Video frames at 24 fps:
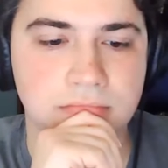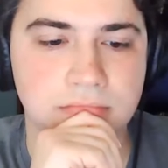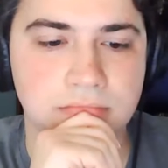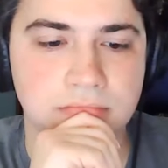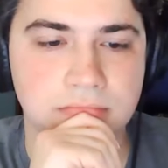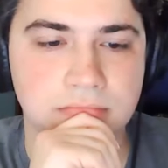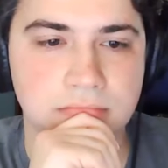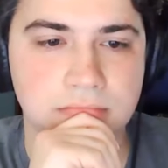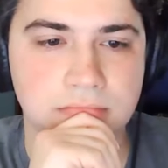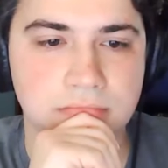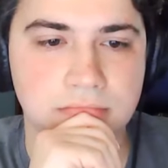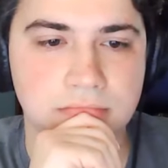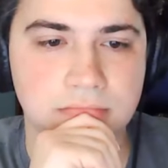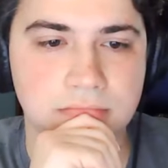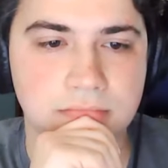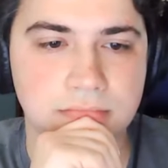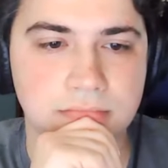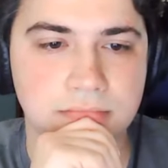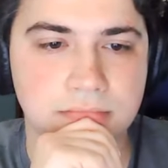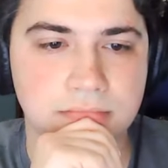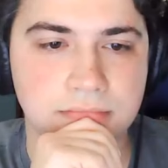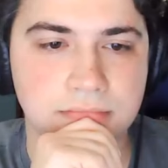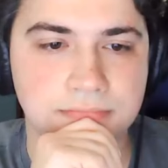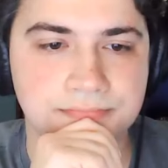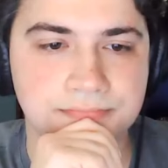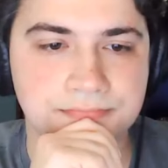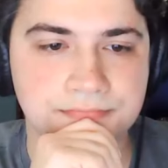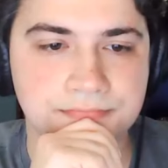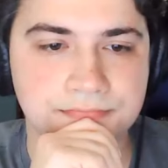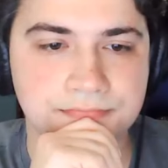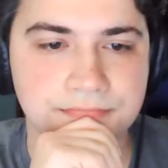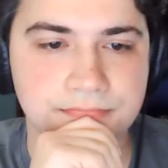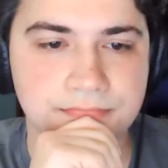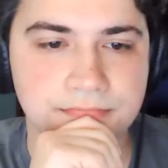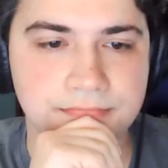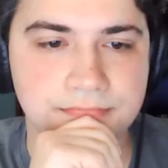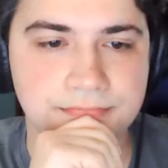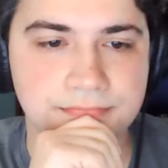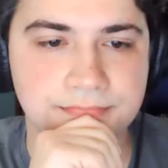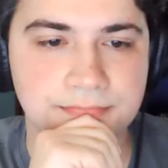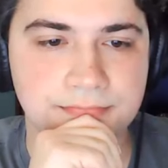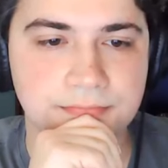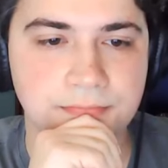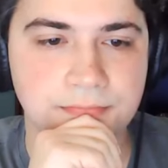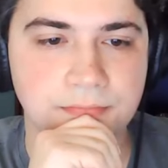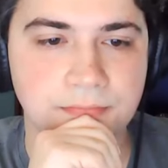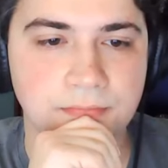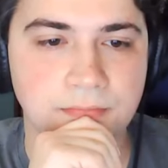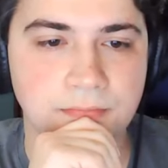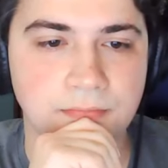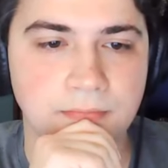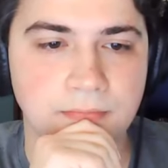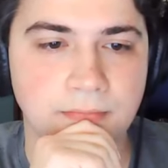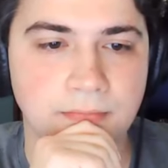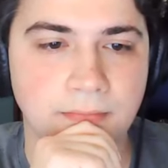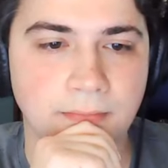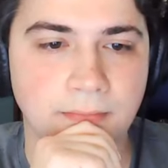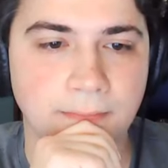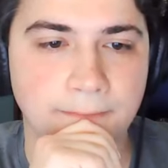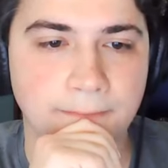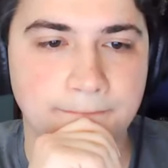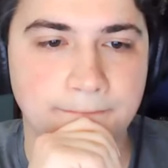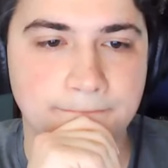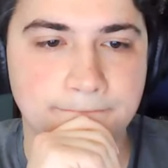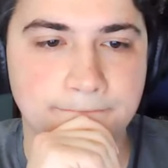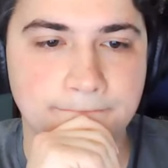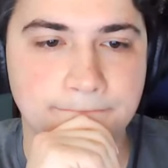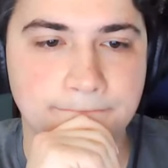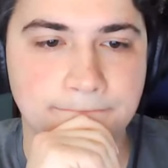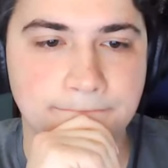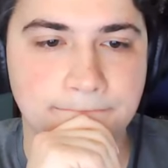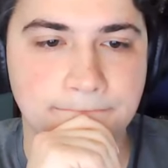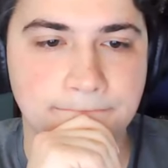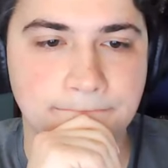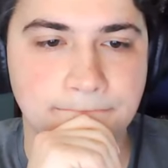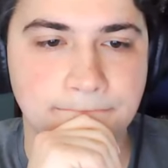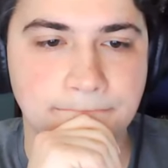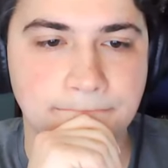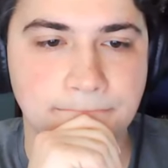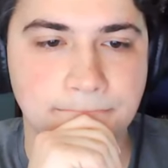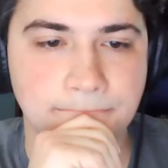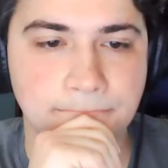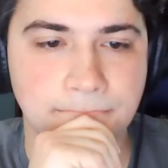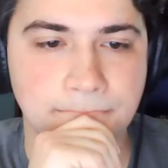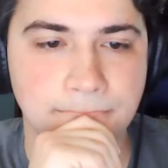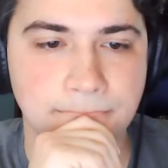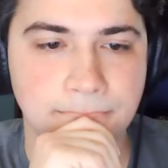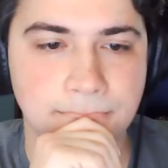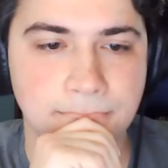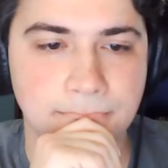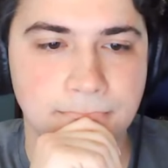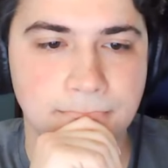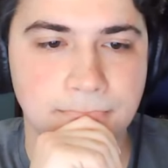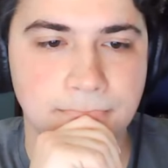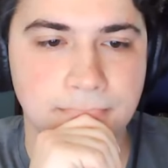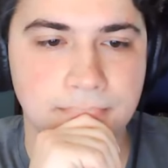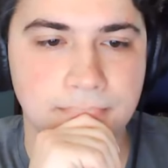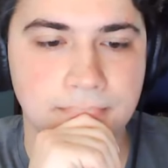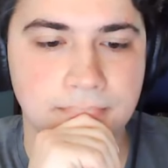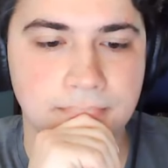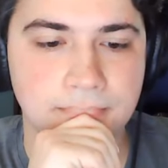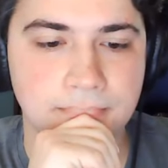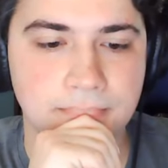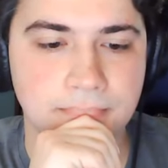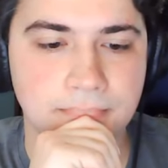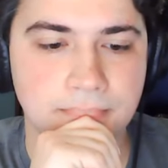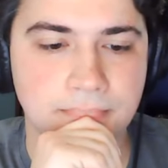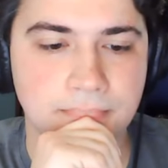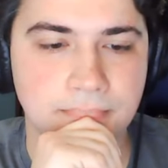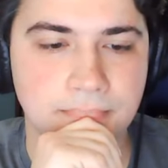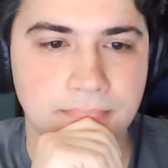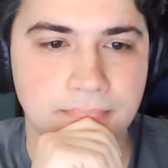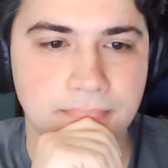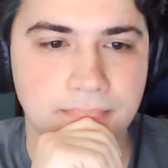No words are spoken by the person on screen.